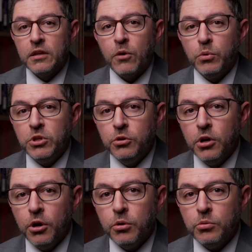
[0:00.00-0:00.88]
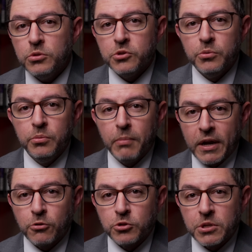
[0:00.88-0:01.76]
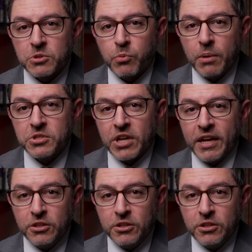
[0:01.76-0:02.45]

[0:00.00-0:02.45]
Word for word: Now when you go to Microchip's website